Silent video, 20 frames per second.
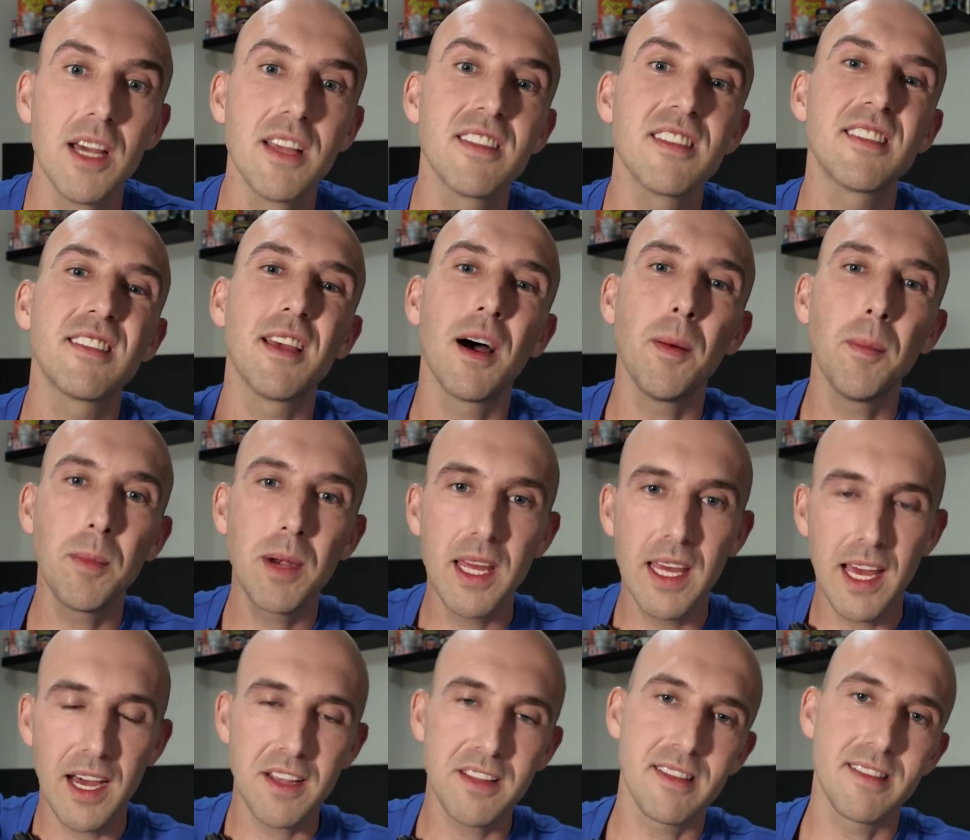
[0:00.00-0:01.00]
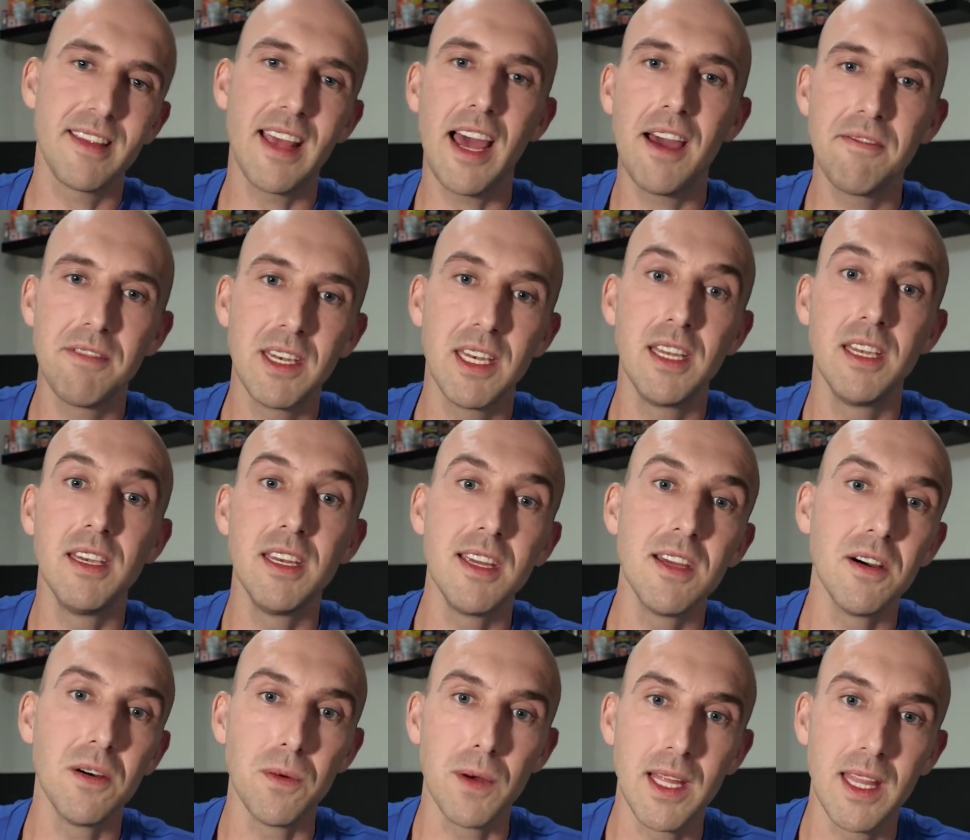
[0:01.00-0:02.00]
somebody else is having to
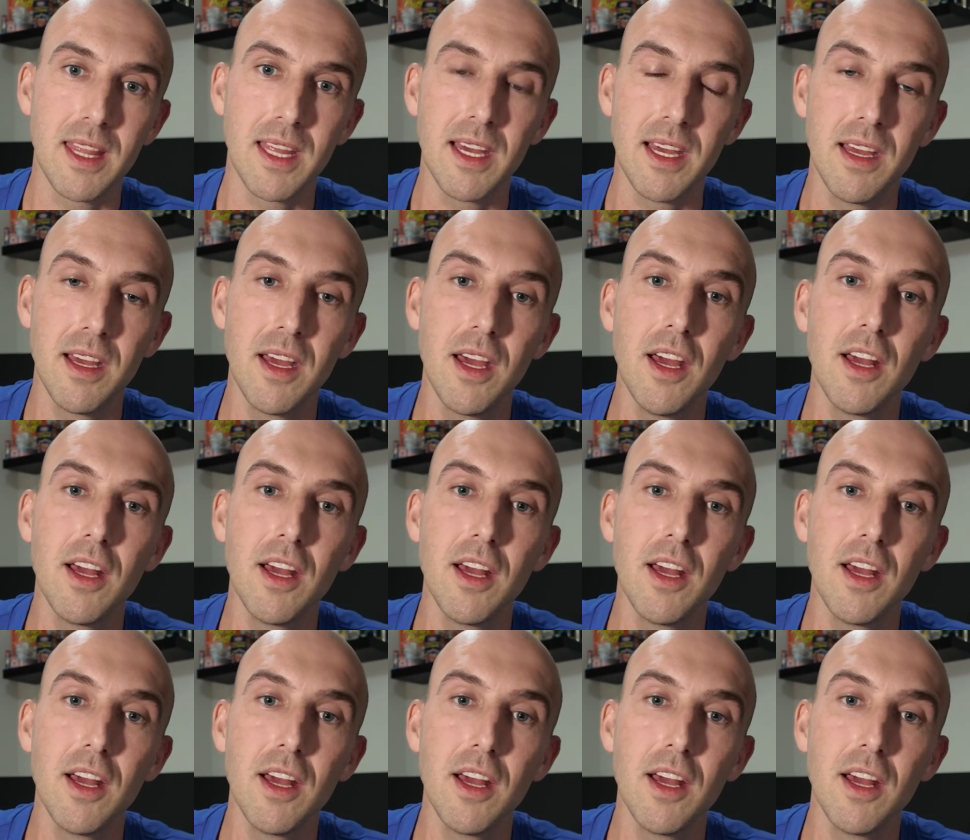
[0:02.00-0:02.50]
deal with it.